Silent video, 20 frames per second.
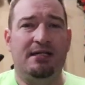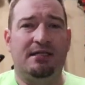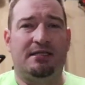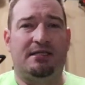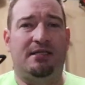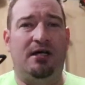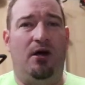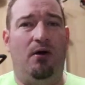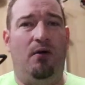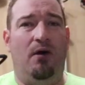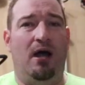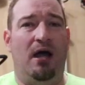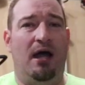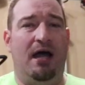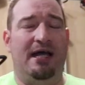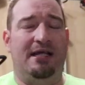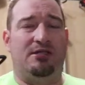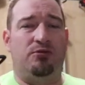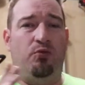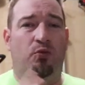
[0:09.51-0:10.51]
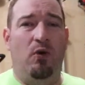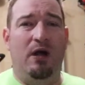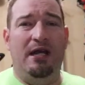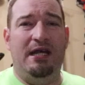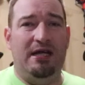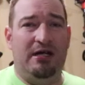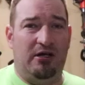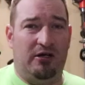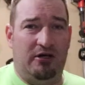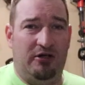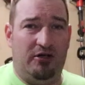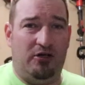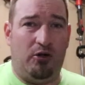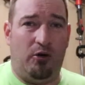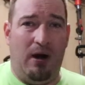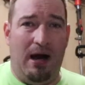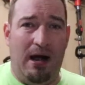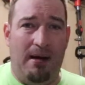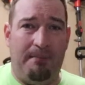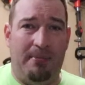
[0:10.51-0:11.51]
So it's windier than
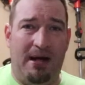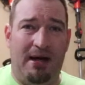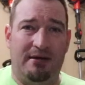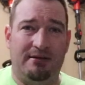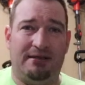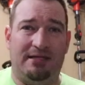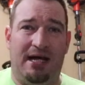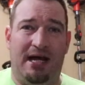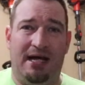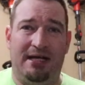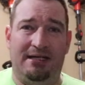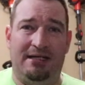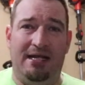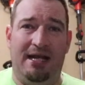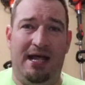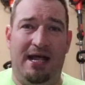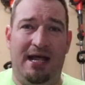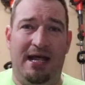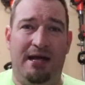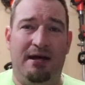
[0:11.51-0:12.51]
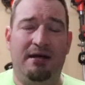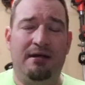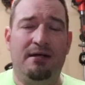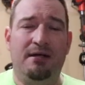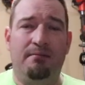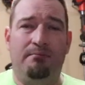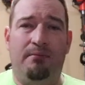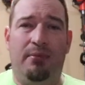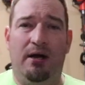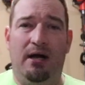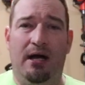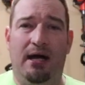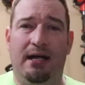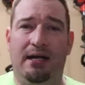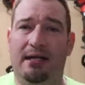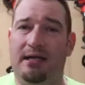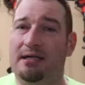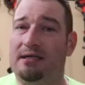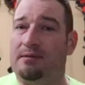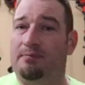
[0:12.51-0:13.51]
crap outside today,
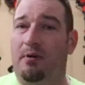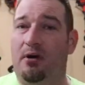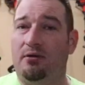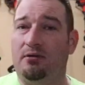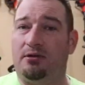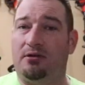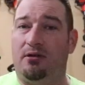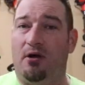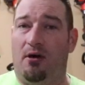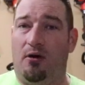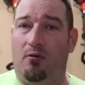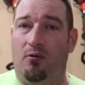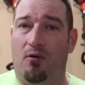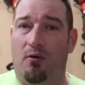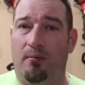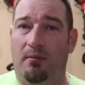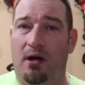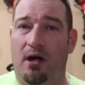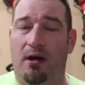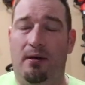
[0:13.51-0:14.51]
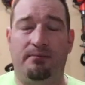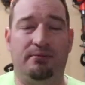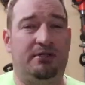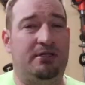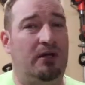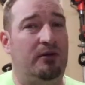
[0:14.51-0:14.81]
but it's supposed to start warming up.